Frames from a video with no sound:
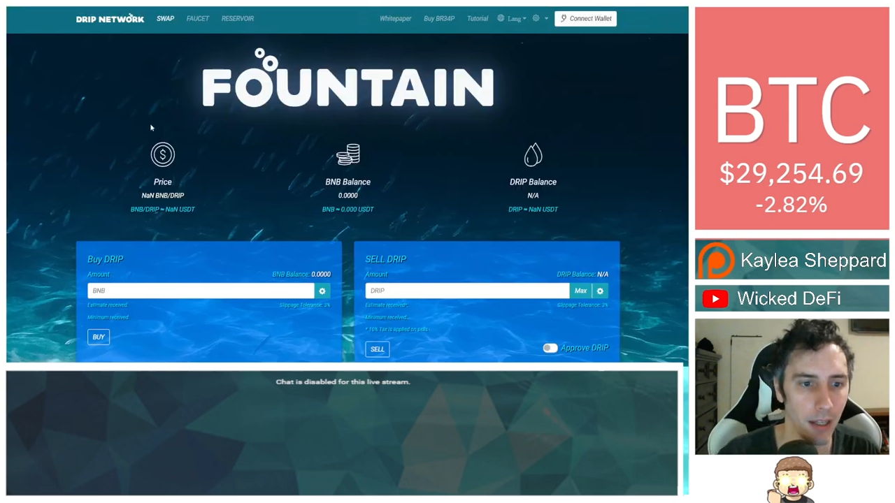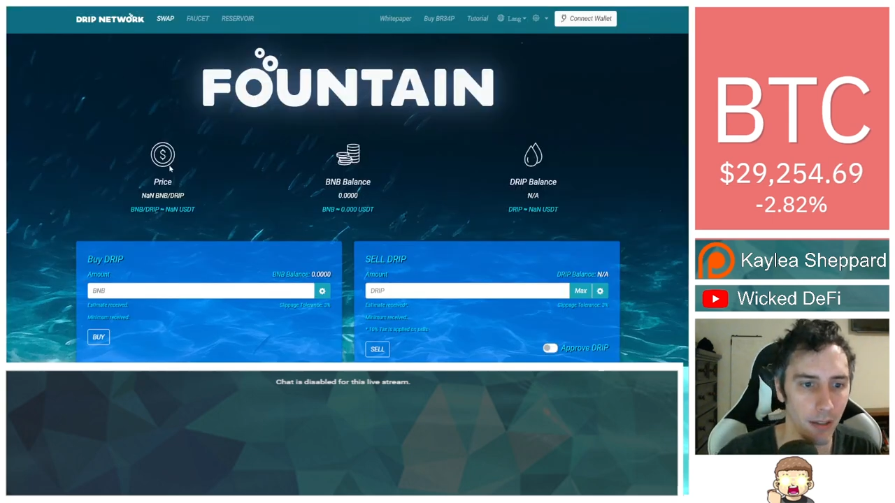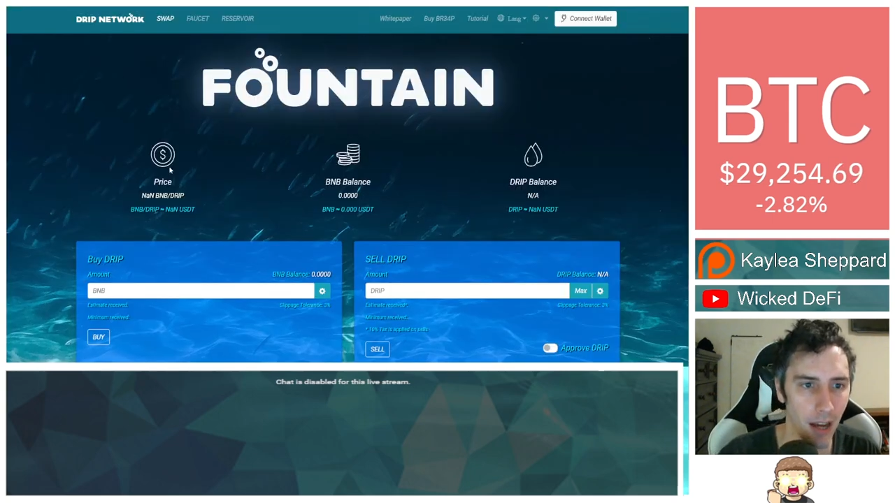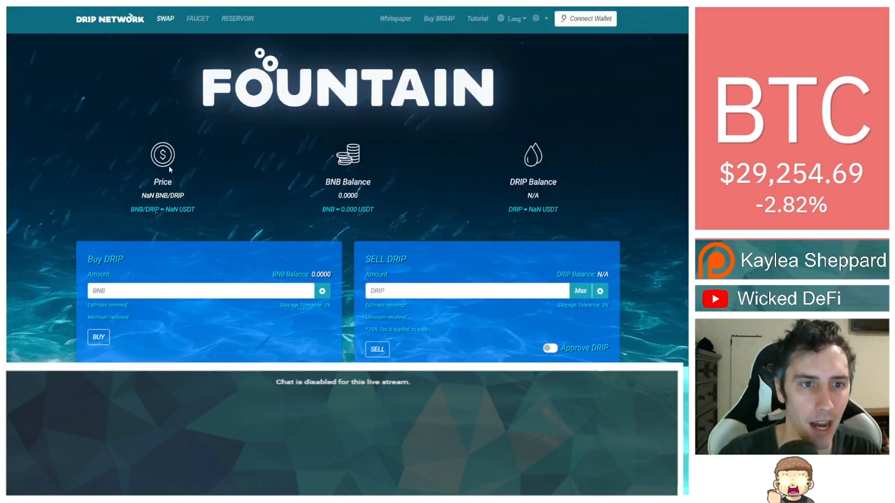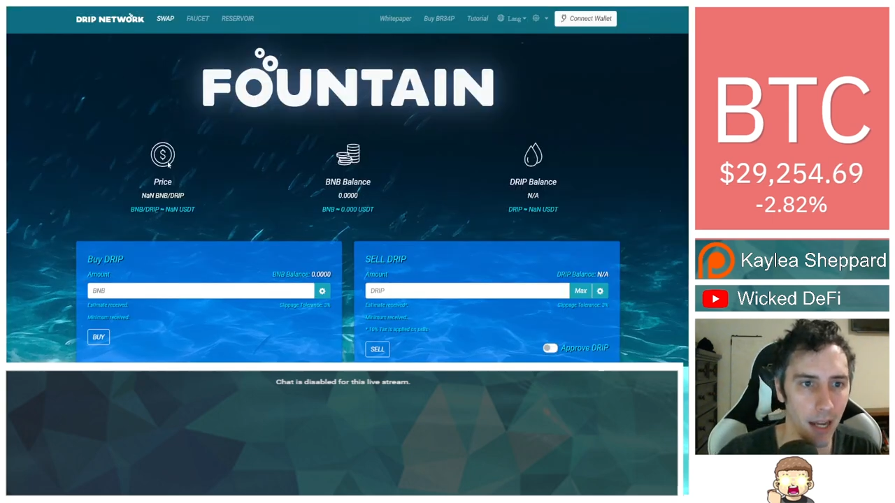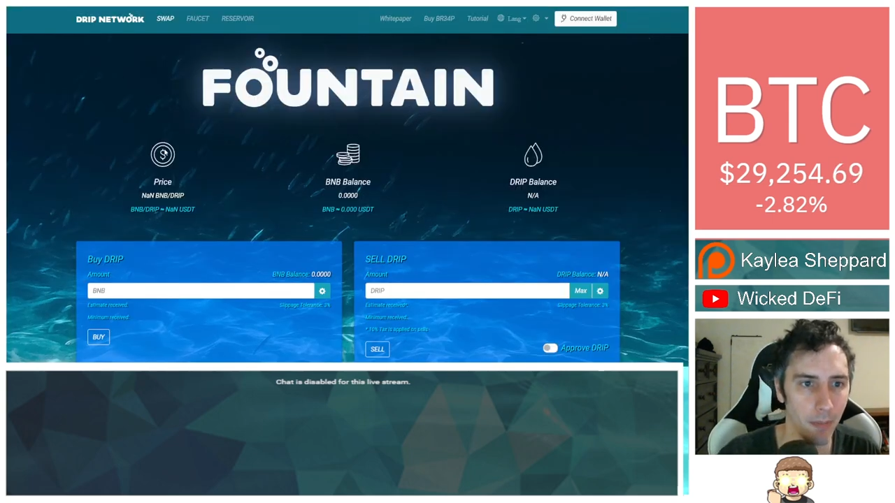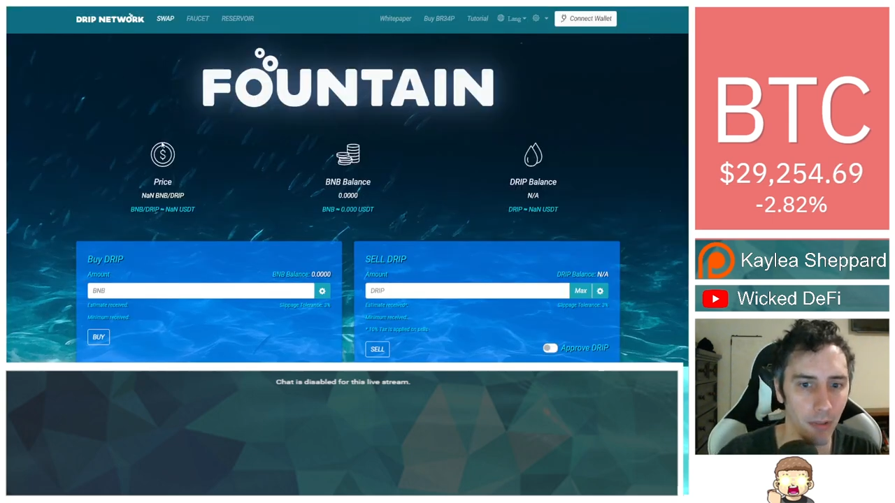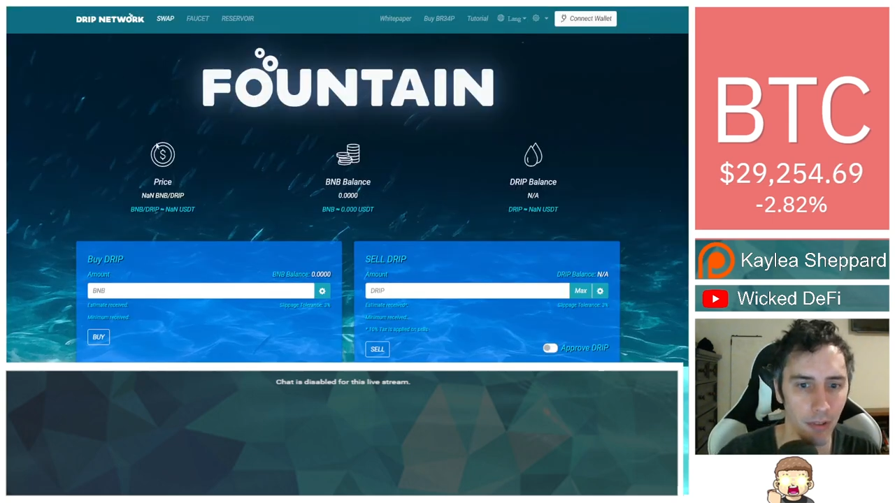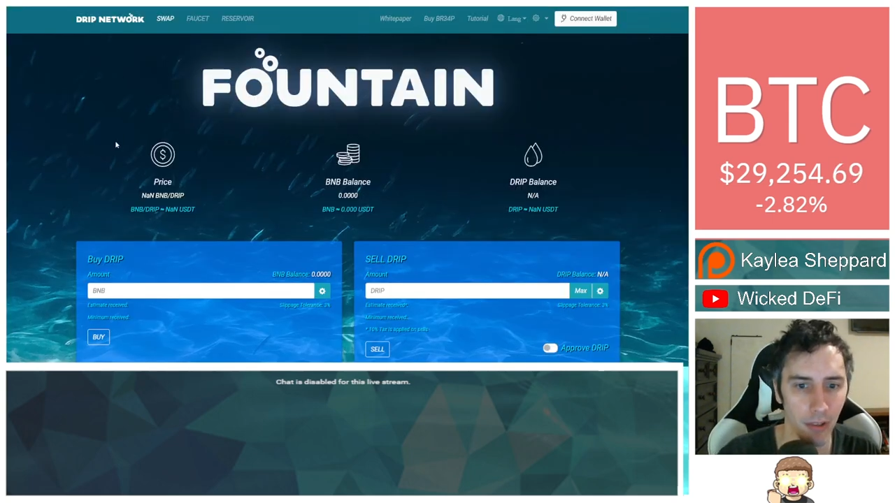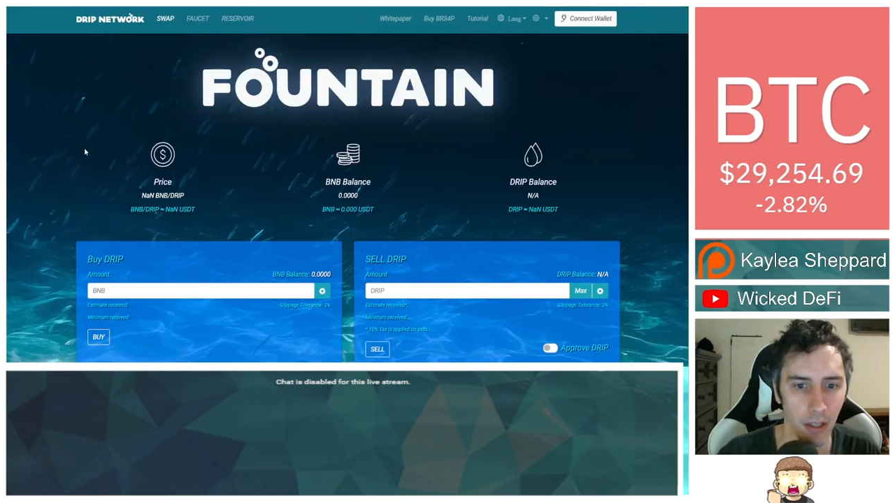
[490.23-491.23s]

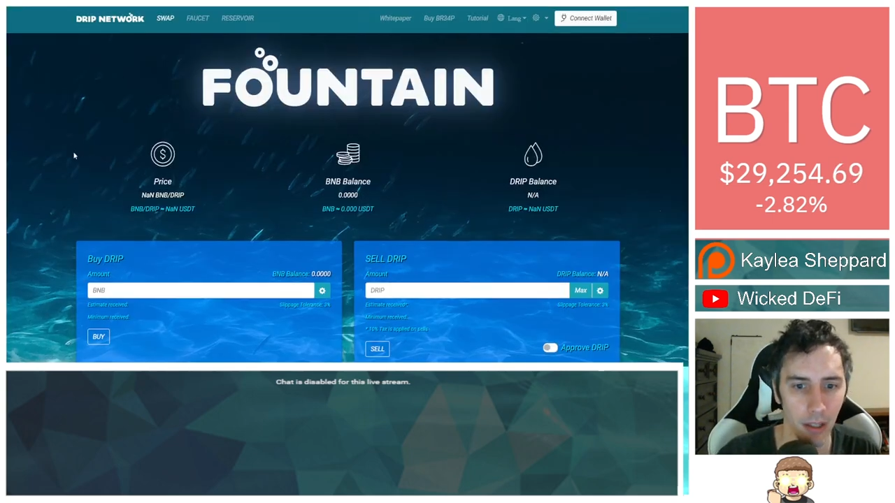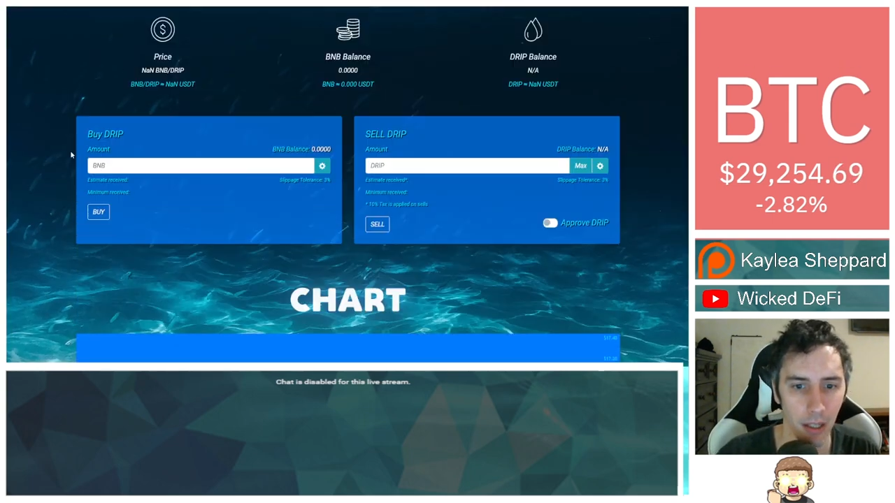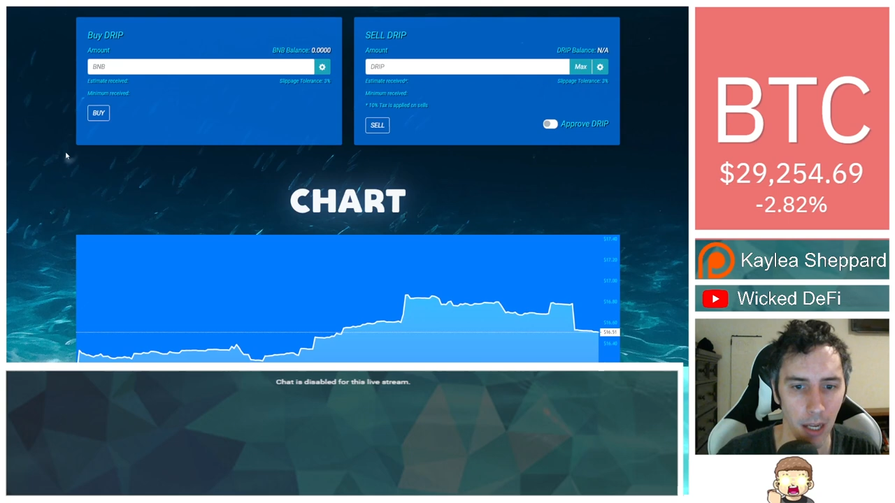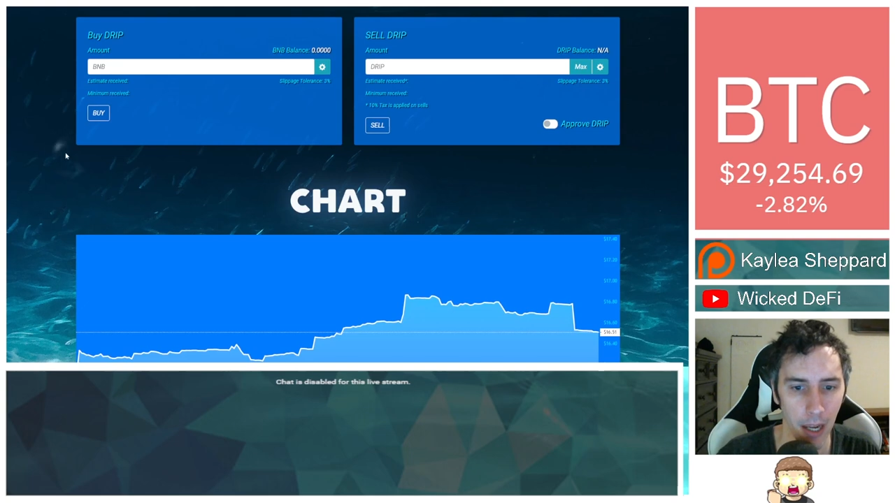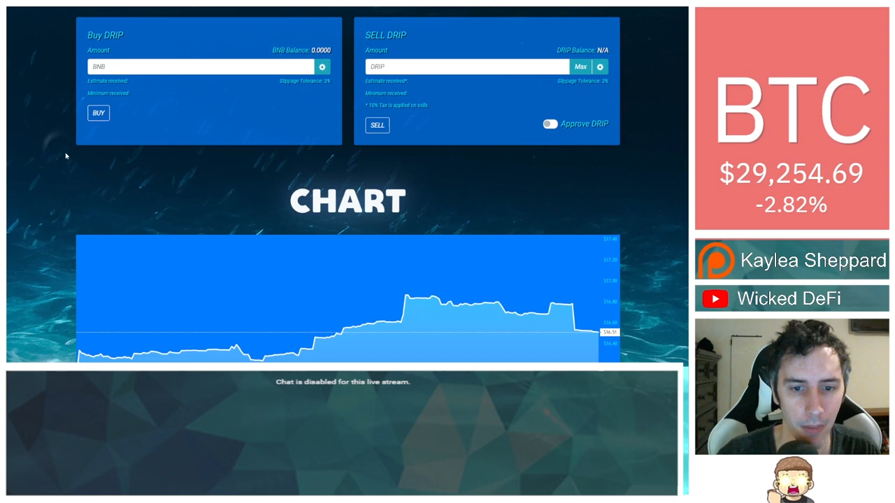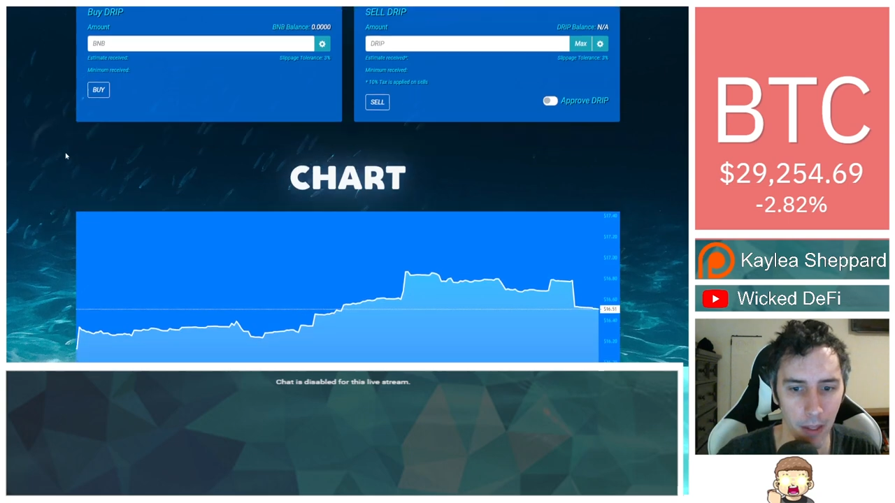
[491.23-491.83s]
times, and